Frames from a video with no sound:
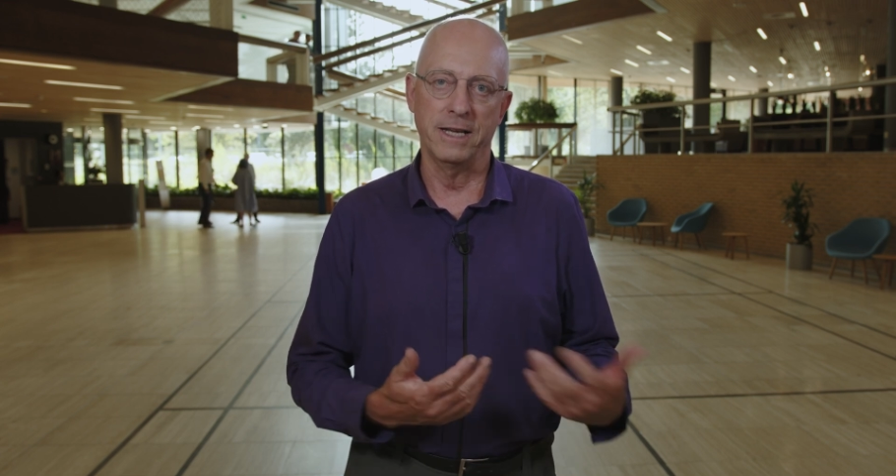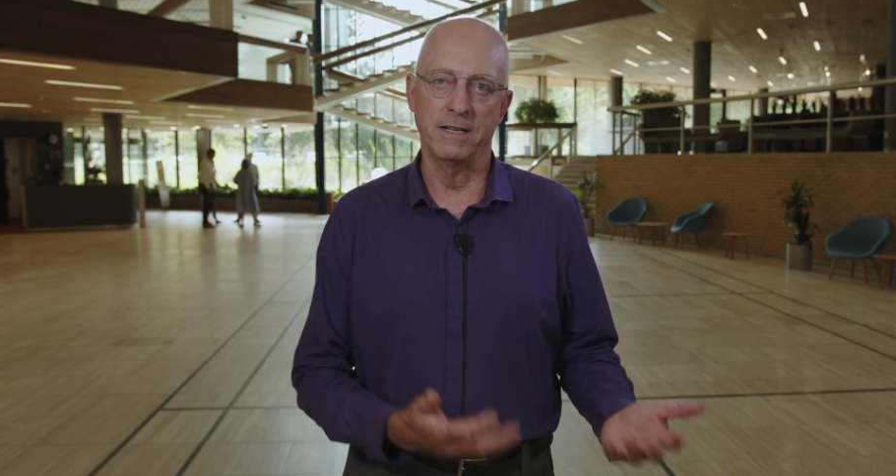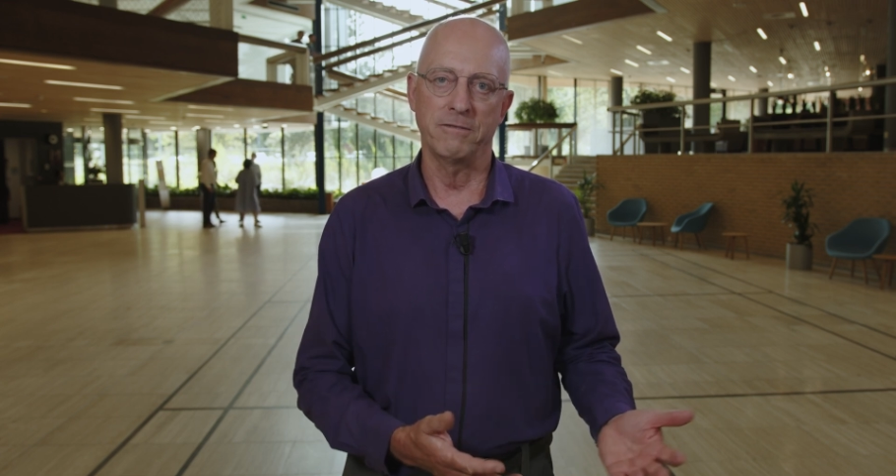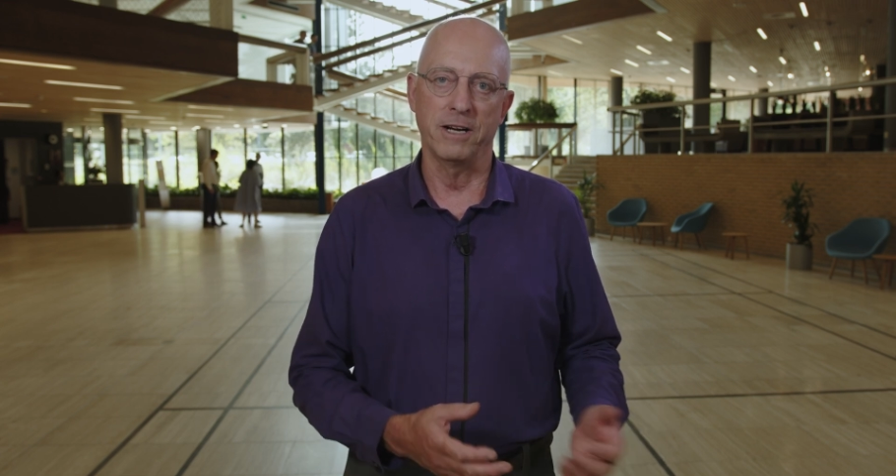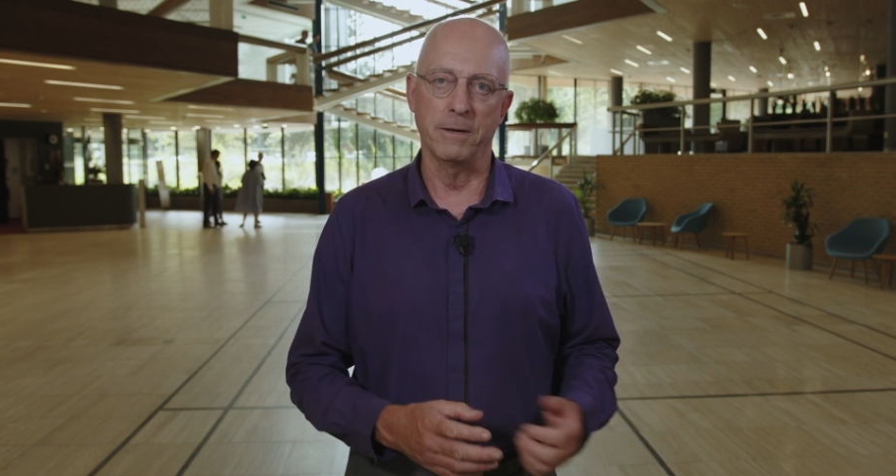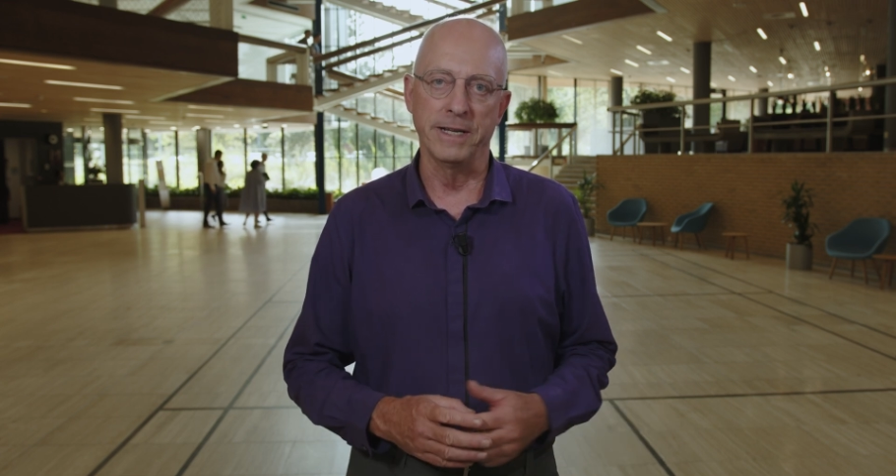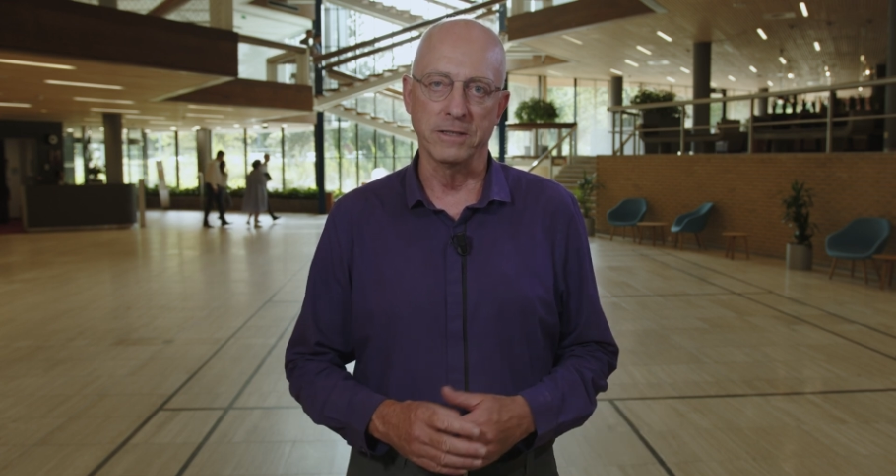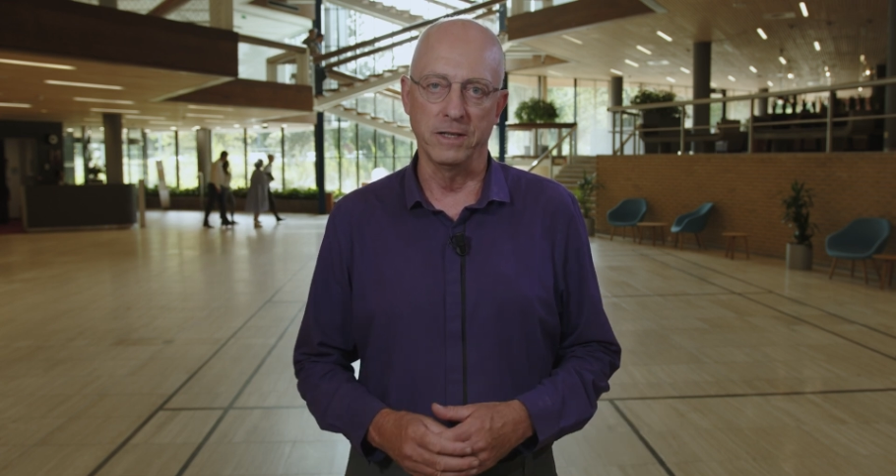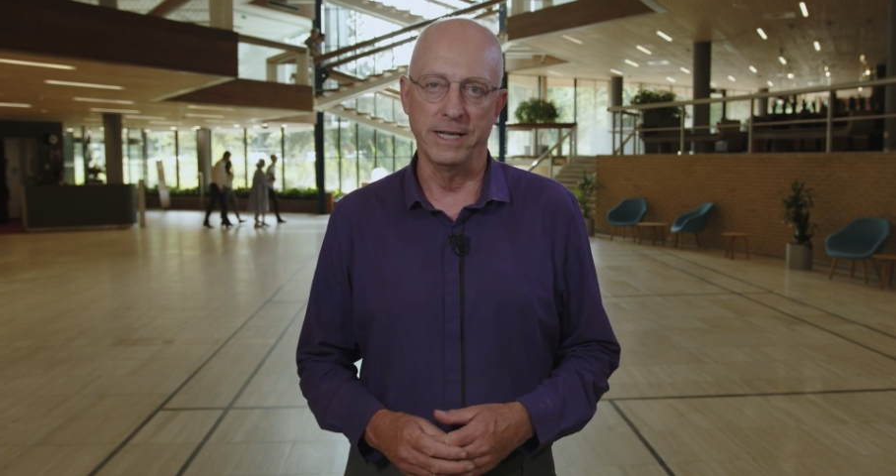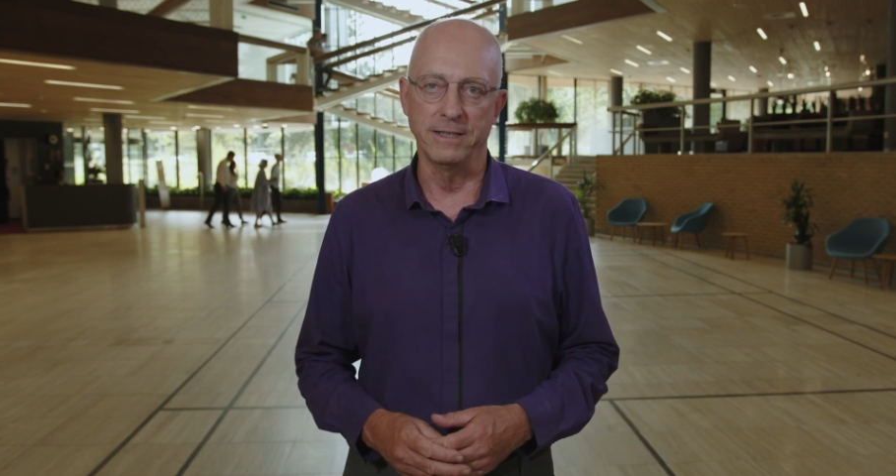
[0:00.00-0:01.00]
and
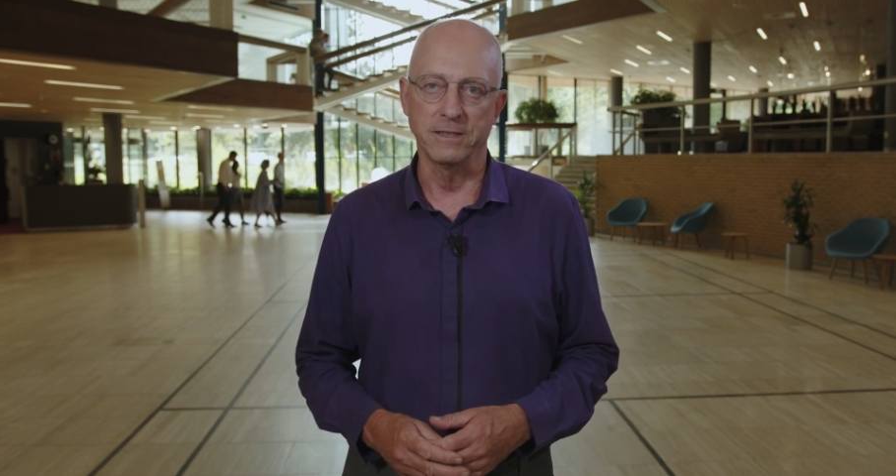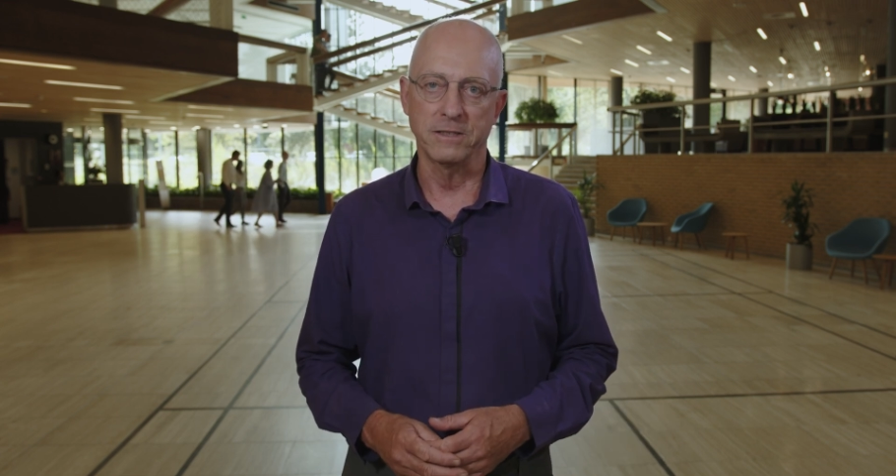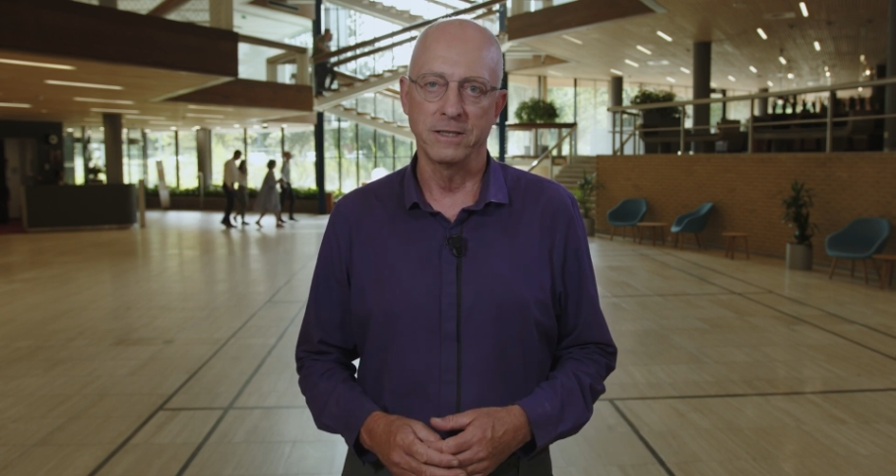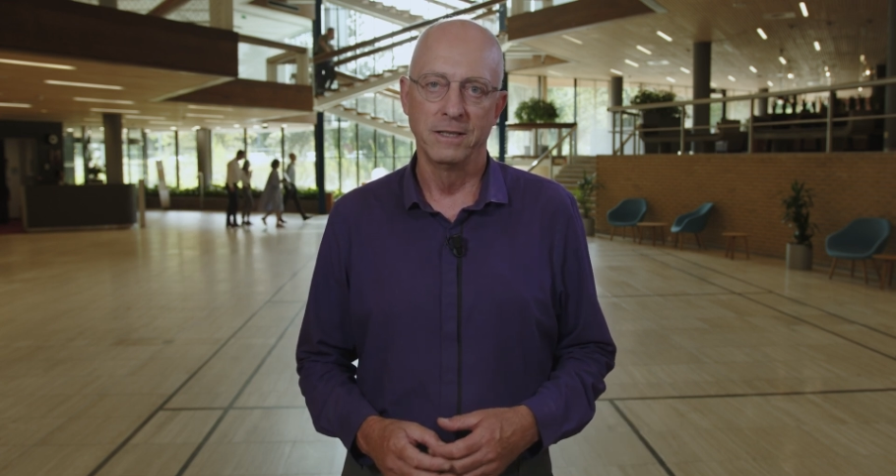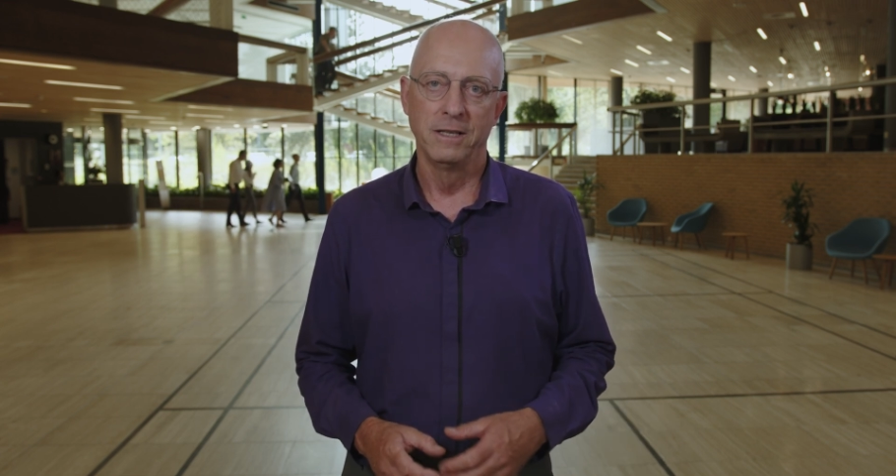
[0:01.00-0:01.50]
environmental health,